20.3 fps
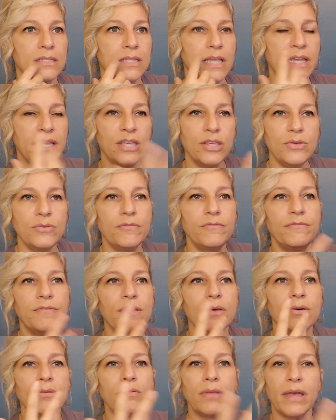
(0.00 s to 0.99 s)
like you
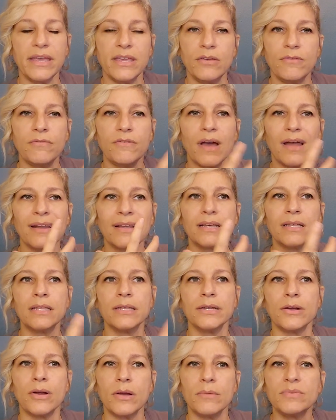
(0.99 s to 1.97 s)
feel like you've got to
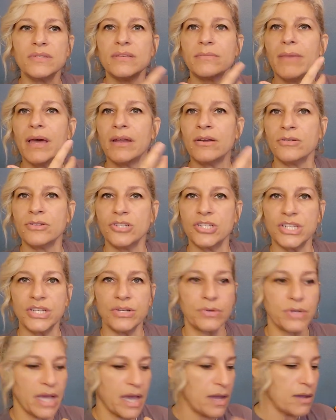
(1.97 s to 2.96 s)
clear up some energy,
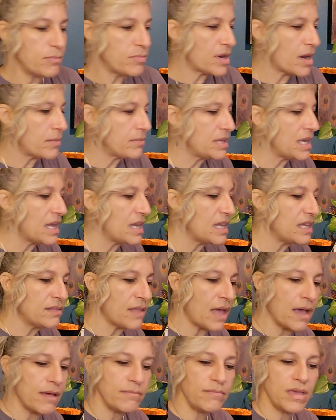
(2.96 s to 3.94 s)
okay? But I'm getting
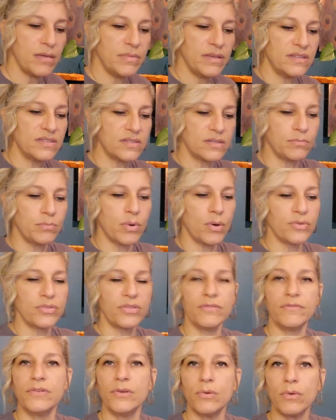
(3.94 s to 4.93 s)
that maybe
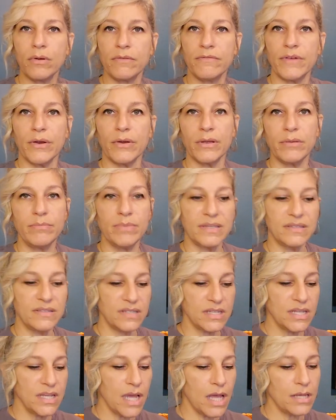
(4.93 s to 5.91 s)
both of you are very
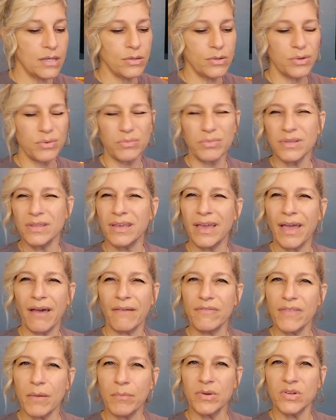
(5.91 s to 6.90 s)
busy and you don't really
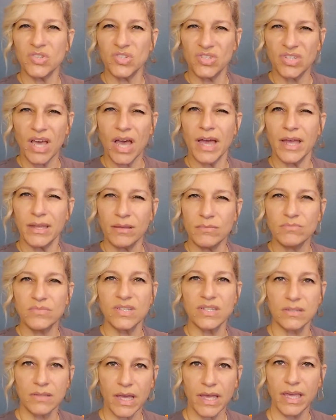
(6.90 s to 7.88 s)
have that much time
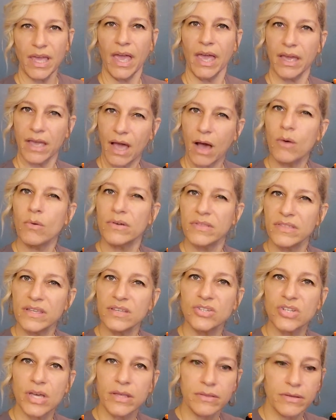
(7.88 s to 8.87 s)
to like hang out with
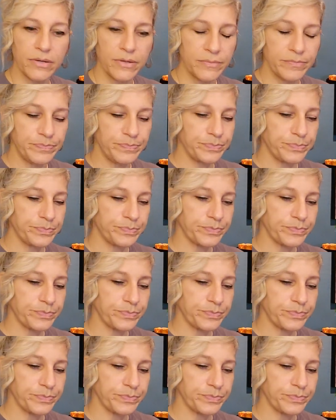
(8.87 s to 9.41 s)
each other.